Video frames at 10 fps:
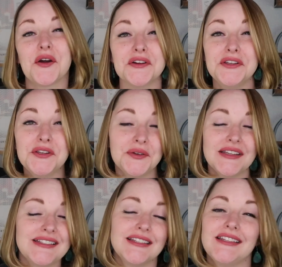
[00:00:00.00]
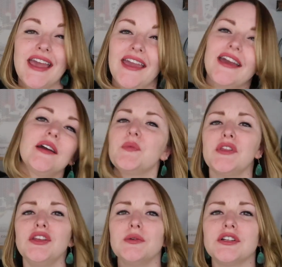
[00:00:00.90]
How are you doing today? I hope
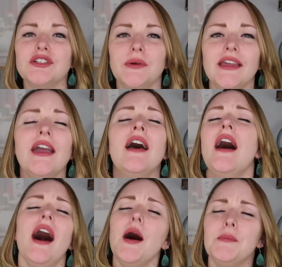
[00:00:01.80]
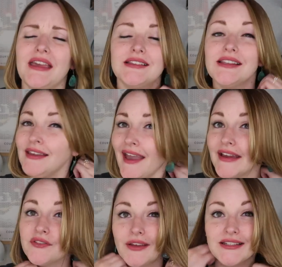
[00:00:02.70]
that you are doing amazing
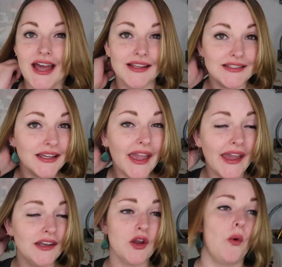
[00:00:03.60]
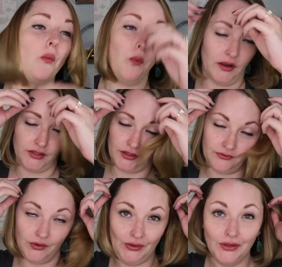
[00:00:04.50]
and fantastic and
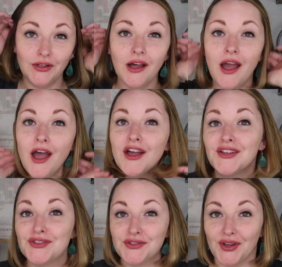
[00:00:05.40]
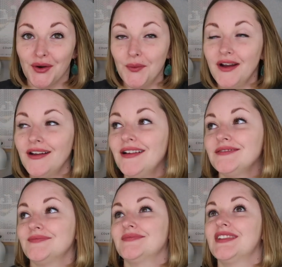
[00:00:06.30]
wonderful. So,
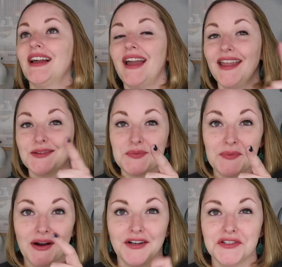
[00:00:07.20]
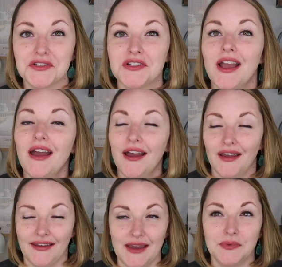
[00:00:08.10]
it's March.
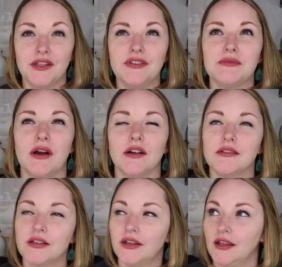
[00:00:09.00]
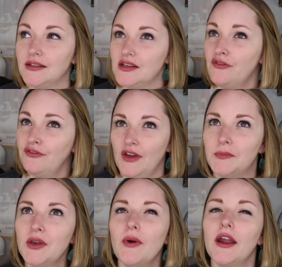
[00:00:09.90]
Can't believe it's March because
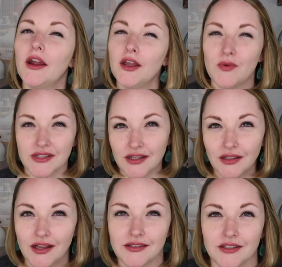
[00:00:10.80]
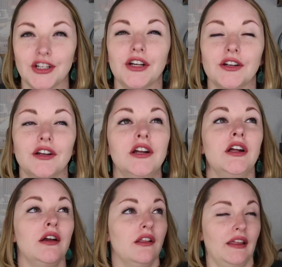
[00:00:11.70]
February was a cluster.
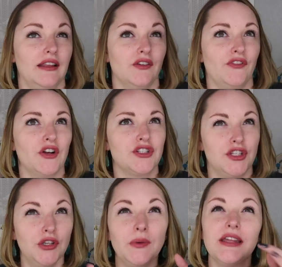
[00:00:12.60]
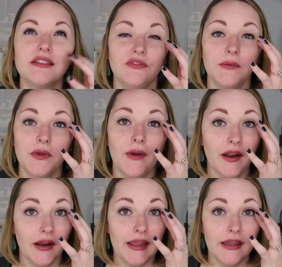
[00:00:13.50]
Like the first 2 weeks of
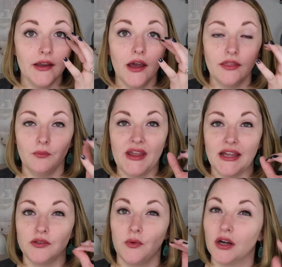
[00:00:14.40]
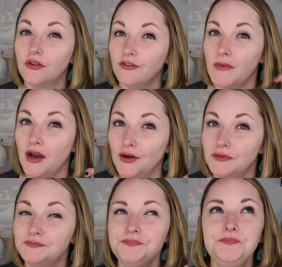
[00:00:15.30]
February, we had to work from
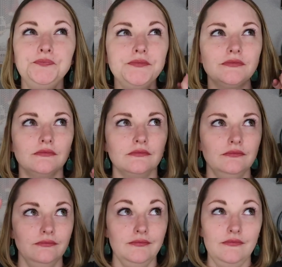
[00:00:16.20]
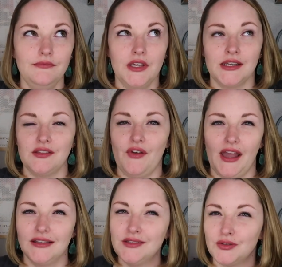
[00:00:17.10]
home because of
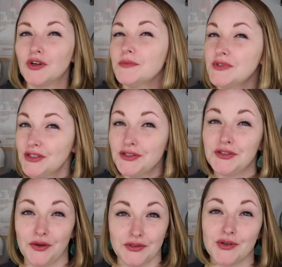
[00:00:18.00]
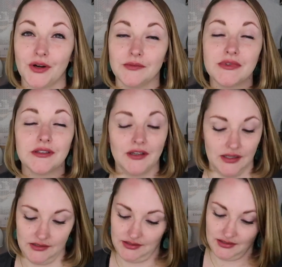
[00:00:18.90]
ice storms and snowstorms
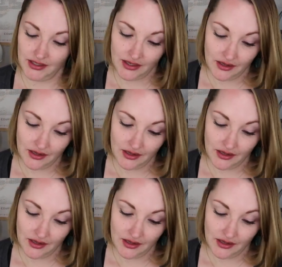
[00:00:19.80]
because